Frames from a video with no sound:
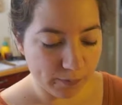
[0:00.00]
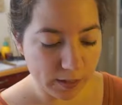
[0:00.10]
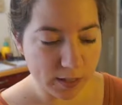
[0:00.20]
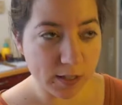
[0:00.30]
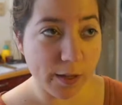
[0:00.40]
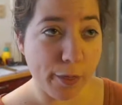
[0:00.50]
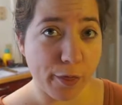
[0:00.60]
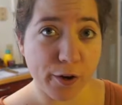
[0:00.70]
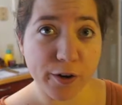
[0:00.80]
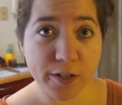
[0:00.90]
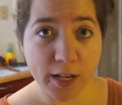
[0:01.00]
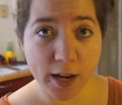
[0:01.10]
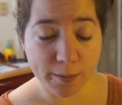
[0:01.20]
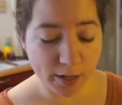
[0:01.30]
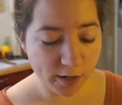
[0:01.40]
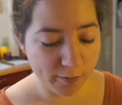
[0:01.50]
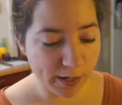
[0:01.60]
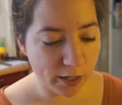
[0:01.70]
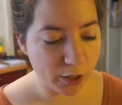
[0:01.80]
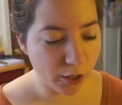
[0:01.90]
This is the third time that I've
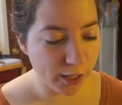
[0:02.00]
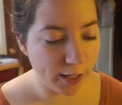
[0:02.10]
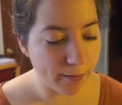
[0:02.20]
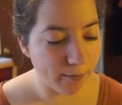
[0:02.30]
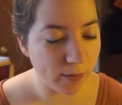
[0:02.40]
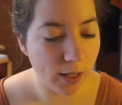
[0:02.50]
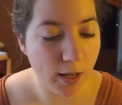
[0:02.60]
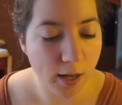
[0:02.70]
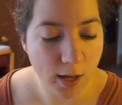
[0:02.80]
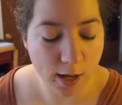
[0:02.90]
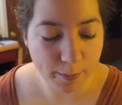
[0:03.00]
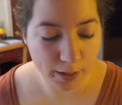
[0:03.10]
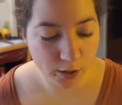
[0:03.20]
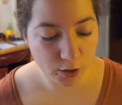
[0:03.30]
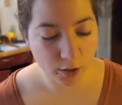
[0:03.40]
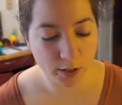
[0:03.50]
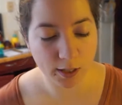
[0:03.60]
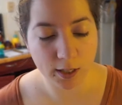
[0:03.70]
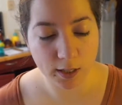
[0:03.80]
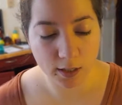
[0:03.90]
made a turkey. I made a
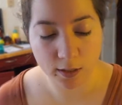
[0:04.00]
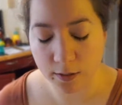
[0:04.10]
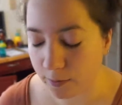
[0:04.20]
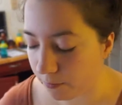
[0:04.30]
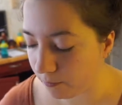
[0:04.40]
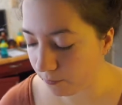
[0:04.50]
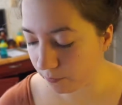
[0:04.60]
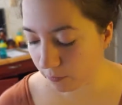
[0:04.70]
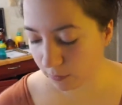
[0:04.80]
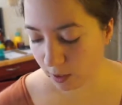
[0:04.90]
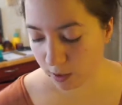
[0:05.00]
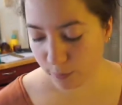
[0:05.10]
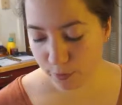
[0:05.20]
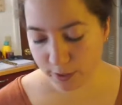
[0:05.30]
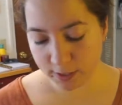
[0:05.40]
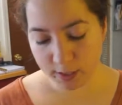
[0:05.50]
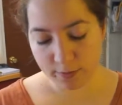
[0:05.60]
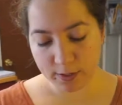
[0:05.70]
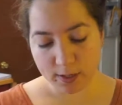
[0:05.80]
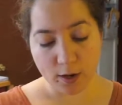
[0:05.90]
turkey a couple
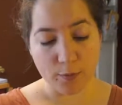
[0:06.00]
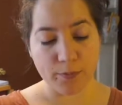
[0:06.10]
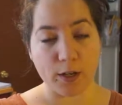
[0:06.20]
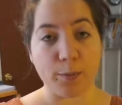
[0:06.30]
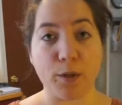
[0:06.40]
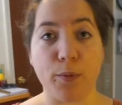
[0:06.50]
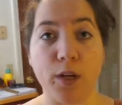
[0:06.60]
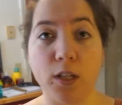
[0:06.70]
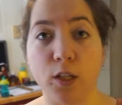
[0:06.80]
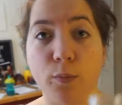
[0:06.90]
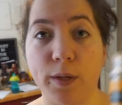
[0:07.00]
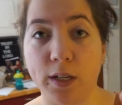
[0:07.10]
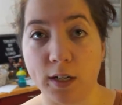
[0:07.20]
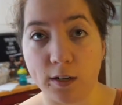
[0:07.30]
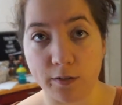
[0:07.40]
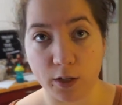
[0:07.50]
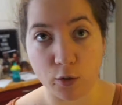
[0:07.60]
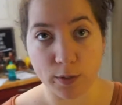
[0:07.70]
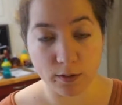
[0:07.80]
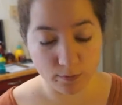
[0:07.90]
Thanksgiving. Oh, and I'm going to put a little bit of
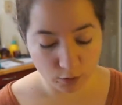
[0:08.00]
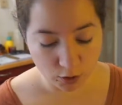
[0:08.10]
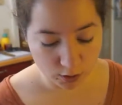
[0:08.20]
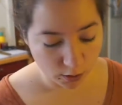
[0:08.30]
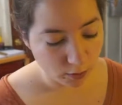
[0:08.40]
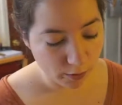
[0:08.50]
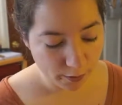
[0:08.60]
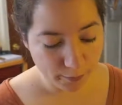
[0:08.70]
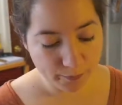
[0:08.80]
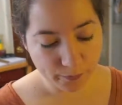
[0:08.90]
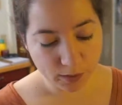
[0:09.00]
cumin. Just a little, though.